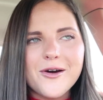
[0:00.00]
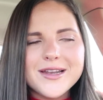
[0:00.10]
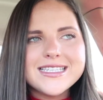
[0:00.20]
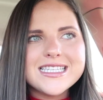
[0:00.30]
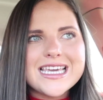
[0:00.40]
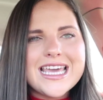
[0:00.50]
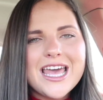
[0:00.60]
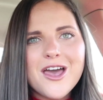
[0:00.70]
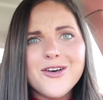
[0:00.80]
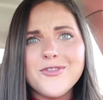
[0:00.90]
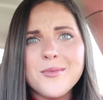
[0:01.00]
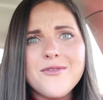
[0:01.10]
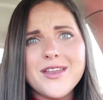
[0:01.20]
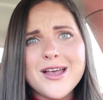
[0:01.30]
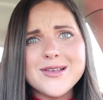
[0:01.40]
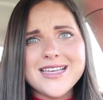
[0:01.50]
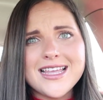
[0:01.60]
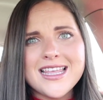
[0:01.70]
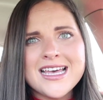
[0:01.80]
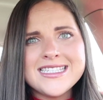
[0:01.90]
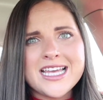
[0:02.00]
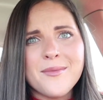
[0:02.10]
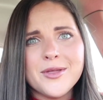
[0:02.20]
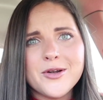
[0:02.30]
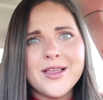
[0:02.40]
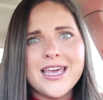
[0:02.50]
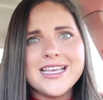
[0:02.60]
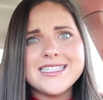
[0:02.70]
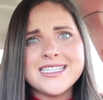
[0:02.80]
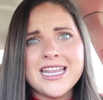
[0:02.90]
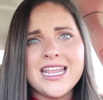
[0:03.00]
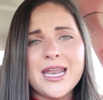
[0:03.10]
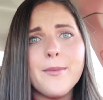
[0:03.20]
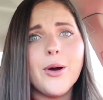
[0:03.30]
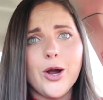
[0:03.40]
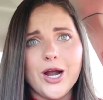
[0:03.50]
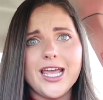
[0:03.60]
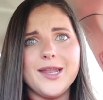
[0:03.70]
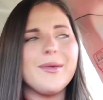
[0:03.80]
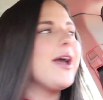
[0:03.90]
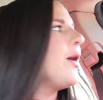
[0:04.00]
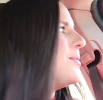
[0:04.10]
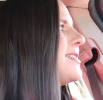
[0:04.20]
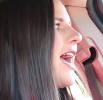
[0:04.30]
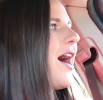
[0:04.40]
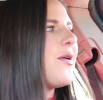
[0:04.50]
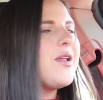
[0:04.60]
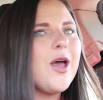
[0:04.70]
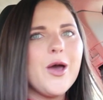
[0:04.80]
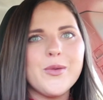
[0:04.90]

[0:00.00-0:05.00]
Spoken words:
Honestly, filming videos like this, like I'm literally sitting in a park in my hometown